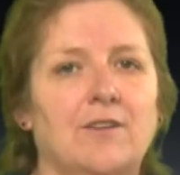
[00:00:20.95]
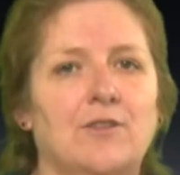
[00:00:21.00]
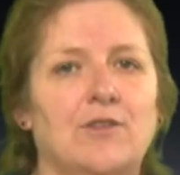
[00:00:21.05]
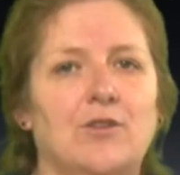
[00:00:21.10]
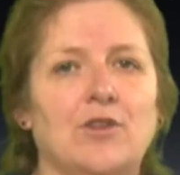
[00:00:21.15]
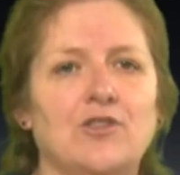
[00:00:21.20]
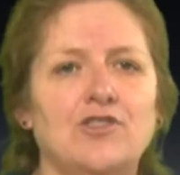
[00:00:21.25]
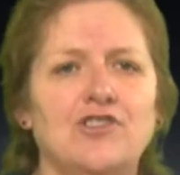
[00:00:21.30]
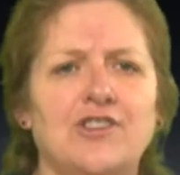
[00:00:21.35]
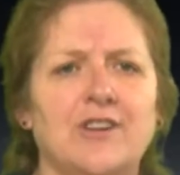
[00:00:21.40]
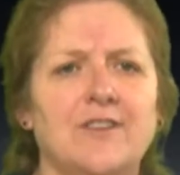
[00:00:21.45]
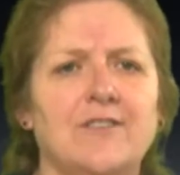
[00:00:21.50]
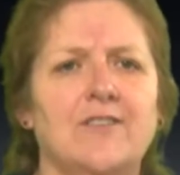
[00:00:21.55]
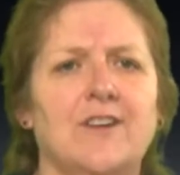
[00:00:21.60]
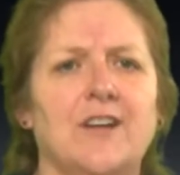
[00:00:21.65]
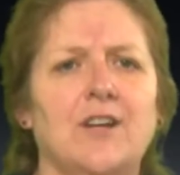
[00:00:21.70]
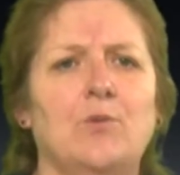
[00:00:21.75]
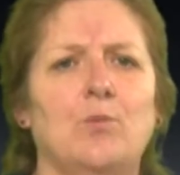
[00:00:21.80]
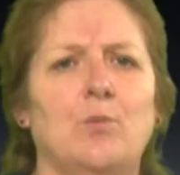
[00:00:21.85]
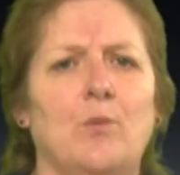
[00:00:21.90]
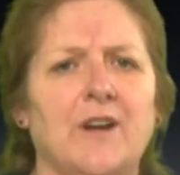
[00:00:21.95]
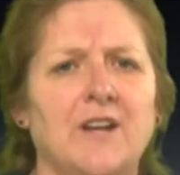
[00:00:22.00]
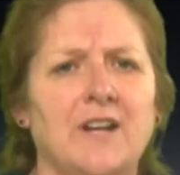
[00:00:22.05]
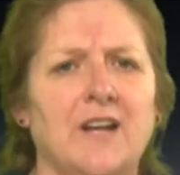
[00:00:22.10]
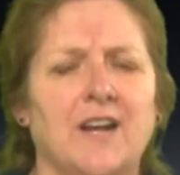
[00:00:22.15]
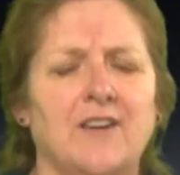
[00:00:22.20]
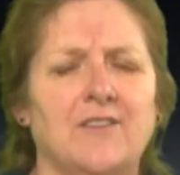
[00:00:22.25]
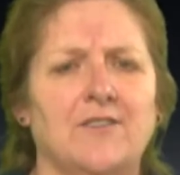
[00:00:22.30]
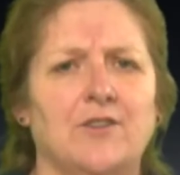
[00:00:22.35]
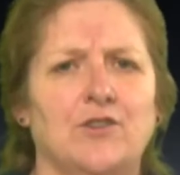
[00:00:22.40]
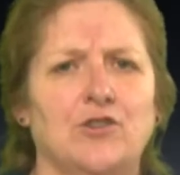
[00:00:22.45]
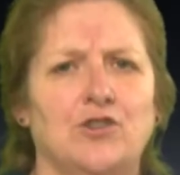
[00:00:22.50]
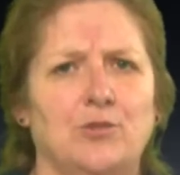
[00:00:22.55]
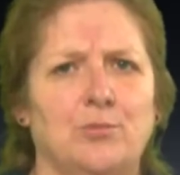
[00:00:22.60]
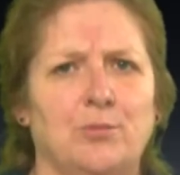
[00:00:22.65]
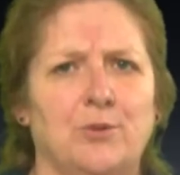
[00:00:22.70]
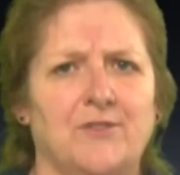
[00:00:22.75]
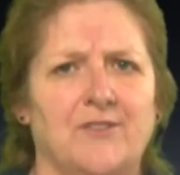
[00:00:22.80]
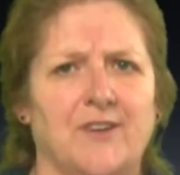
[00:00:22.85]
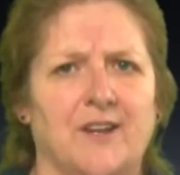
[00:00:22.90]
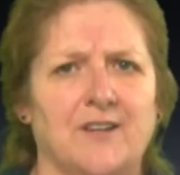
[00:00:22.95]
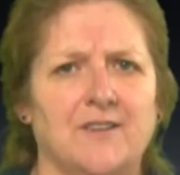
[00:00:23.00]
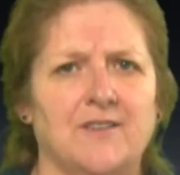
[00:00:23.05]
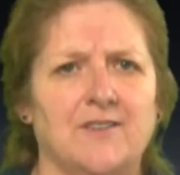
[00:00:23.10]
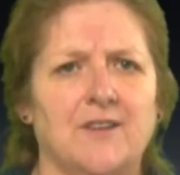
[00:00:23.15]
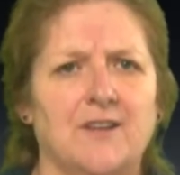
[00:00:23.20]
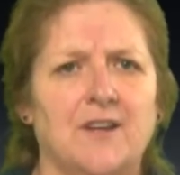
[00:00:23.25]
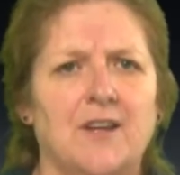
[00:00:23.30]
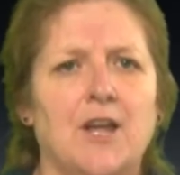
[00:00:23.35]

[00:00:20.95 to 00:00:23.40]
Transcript: not just in one lesson you present,